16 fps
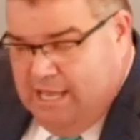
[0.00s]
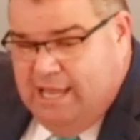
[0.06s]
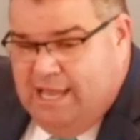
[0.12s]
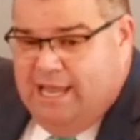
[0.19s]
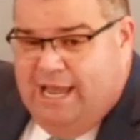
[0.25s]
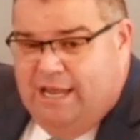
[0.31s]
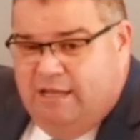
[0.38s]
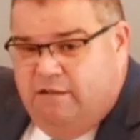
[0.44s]

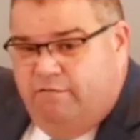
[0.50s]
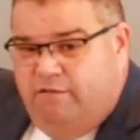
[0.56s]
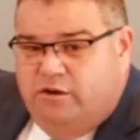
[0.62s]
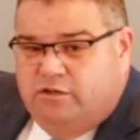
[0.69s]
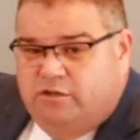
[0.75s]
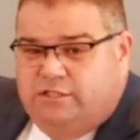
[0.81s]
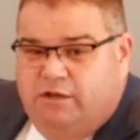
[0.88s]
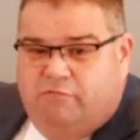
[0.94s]
the verse
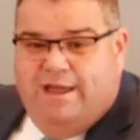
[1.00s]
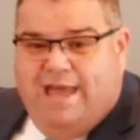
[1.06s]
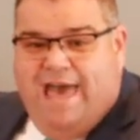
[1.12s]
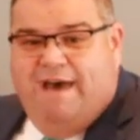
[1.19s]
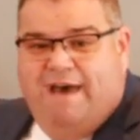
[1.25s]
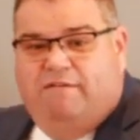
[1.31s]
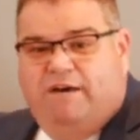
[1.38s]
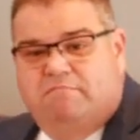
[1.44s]
that we
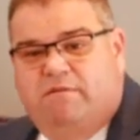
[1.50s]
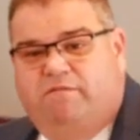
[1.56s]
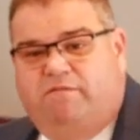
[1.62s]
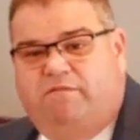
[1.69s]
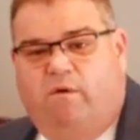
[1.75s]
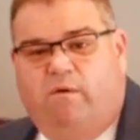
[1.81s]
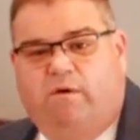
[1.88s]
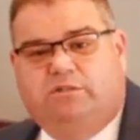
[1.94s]
have up
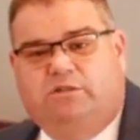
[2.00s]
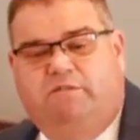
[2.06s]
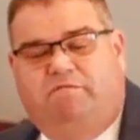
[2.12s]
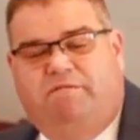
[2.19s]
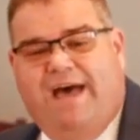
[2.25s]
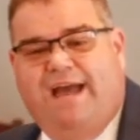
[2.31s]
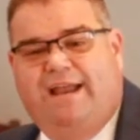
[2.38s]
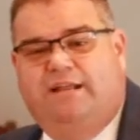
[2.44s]
before us, you
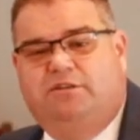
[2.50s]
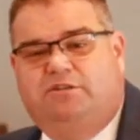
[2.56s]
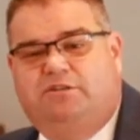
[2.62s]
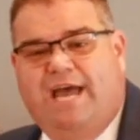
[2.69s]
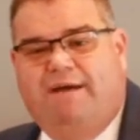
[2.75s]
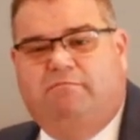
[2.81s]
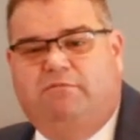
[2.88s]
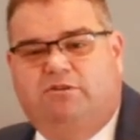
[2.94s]
find in
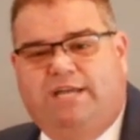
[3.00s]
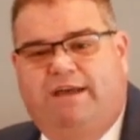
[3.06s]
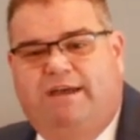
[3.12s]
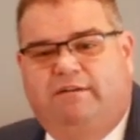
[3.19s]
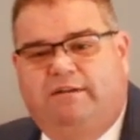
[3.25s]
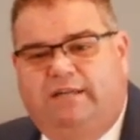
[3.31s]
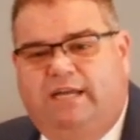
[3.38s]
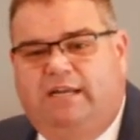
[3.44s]
chapter
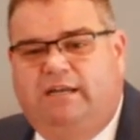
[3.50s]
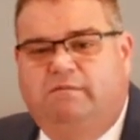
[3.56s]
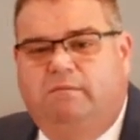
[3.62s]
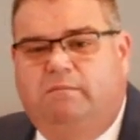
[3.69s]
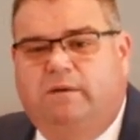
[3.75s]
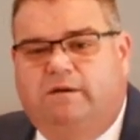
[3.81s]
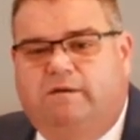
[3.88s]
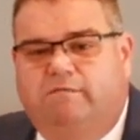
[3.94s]
17 of the
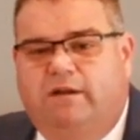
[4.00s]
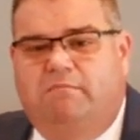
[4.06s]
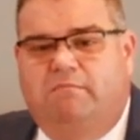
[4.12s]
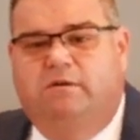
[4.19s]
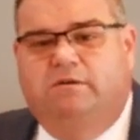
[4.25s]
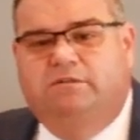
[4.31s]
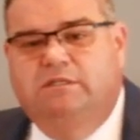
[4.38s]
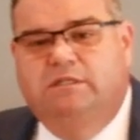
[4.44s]
book of
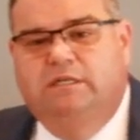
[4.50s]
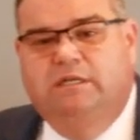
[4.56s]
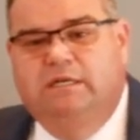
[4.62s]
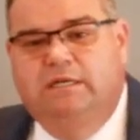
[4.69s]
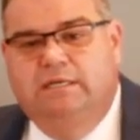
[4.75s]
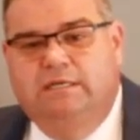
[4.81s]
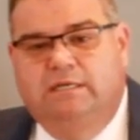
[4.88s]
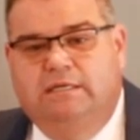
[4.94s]
Numbers.
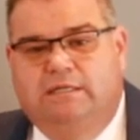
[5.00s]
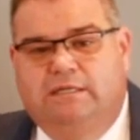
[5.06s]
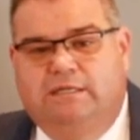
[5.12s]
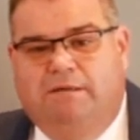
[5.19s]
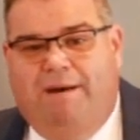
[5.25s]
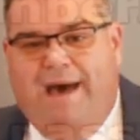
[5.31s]
The Bible